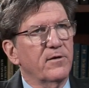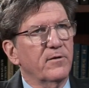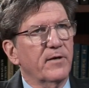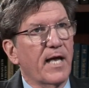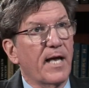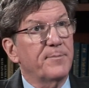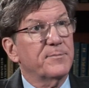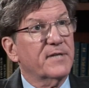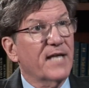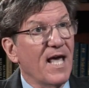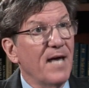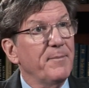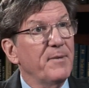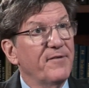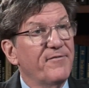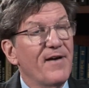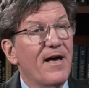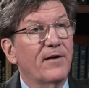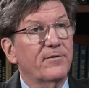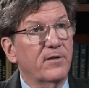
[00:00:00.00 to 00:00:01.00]
games can
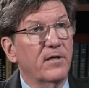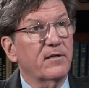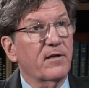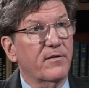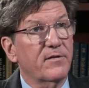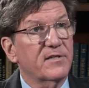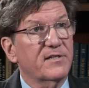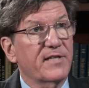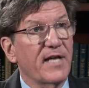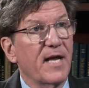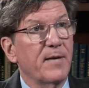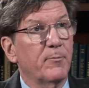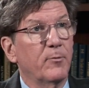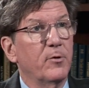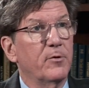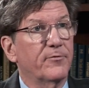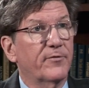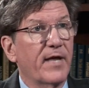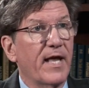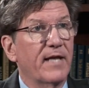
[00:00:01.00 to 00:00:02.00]
be found under the same
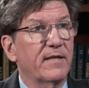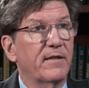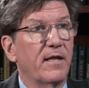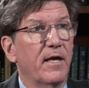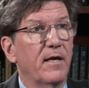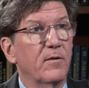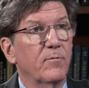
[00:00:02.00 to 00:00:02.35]
roof, can't they?